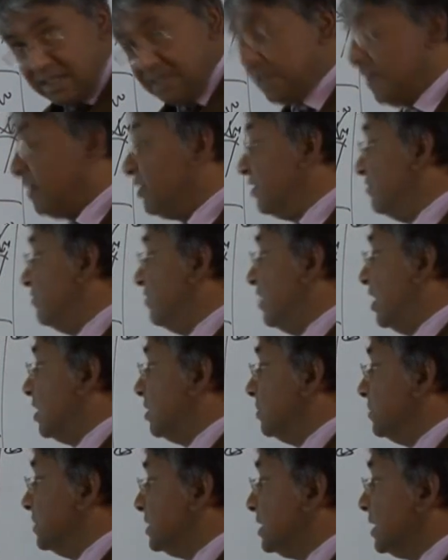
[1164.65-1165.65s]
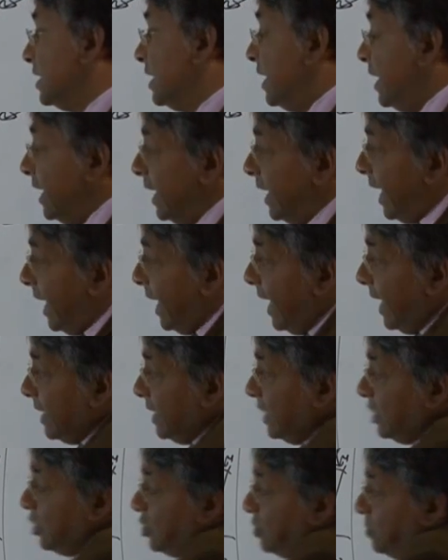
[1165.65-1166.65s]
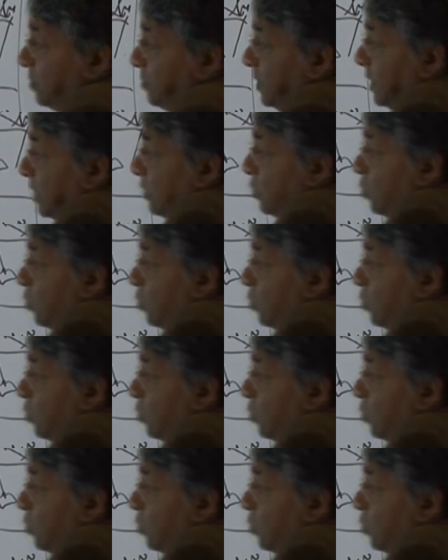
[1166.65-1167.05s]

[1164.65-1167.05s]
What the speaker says: in their environment, and it could be